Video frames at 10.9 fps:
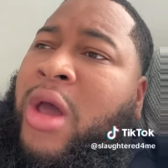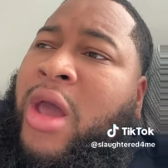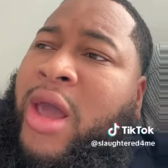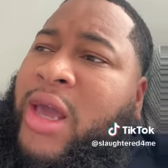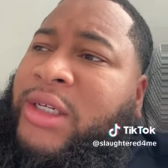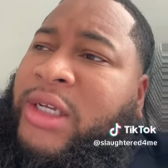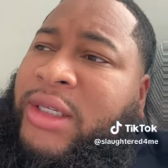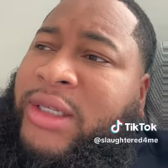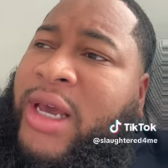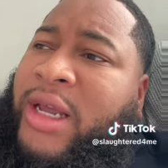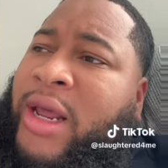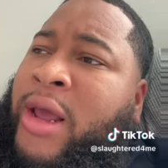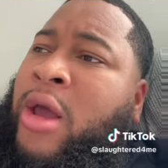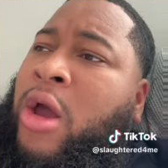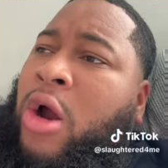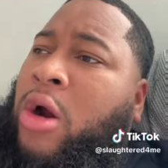and she said that
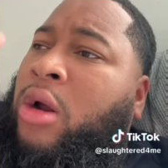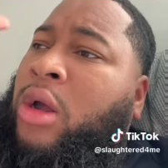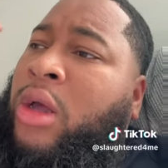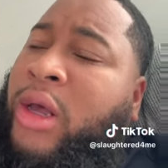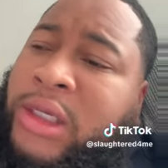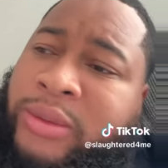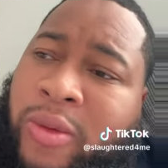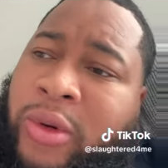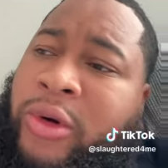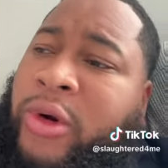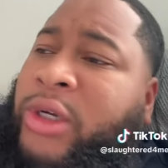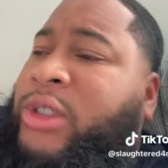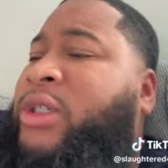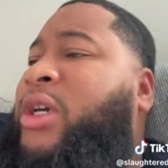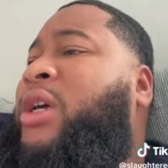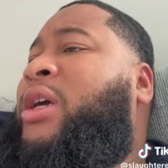her and her husband were
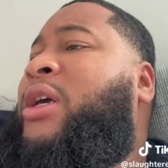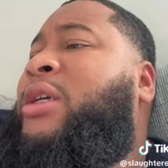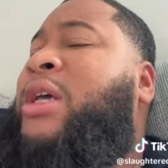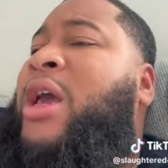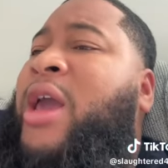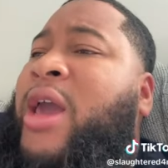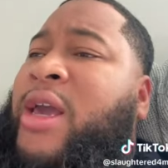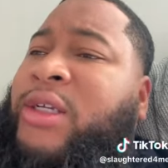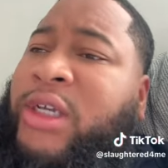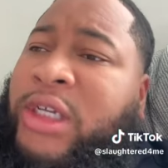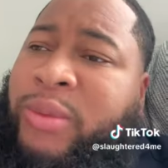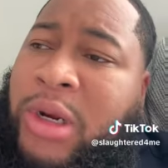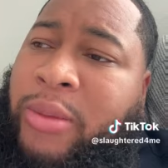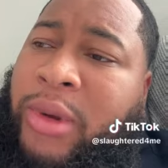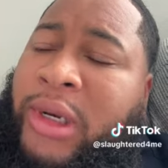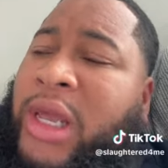Christians, and she's been a
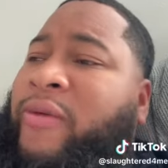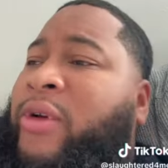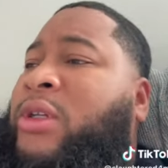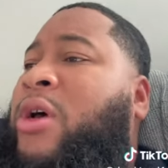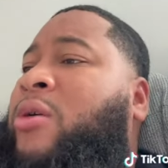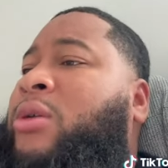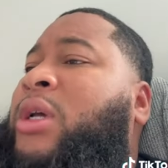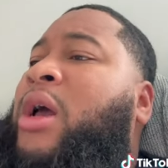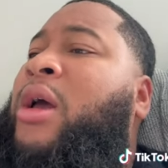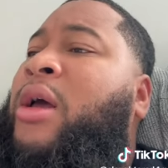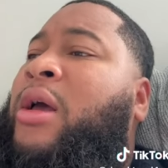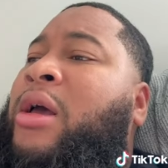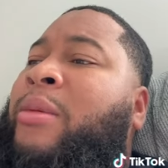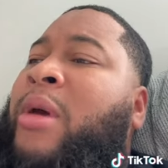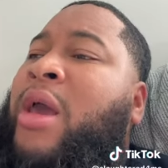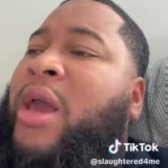believer this whole time,
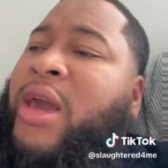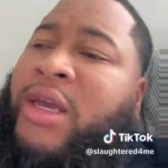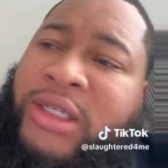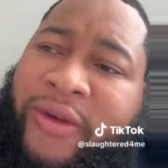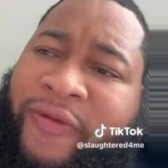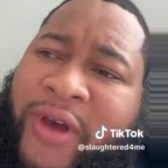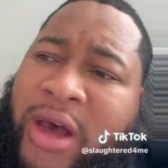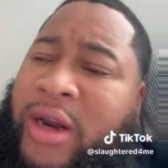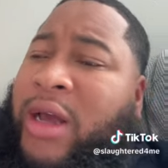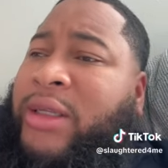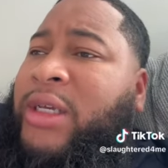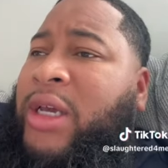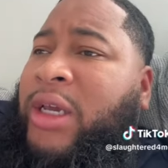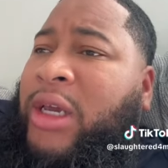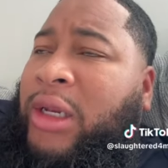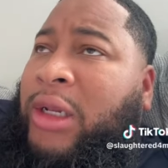and she found out
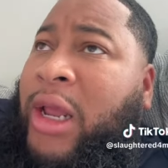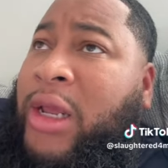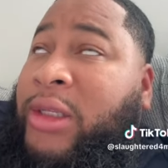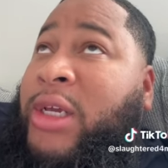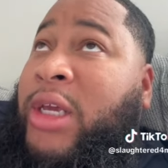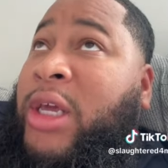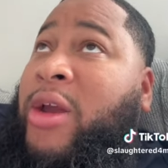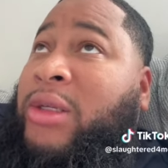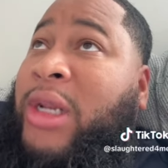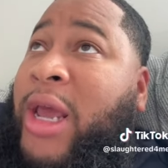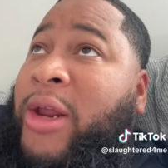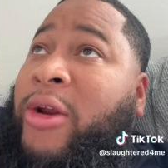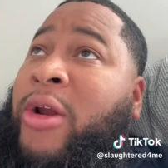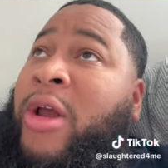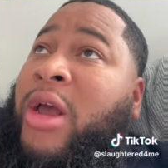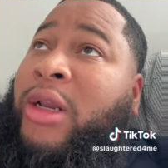ten like ten years
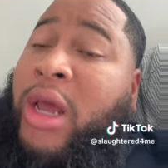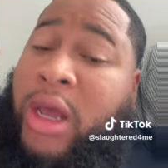later that her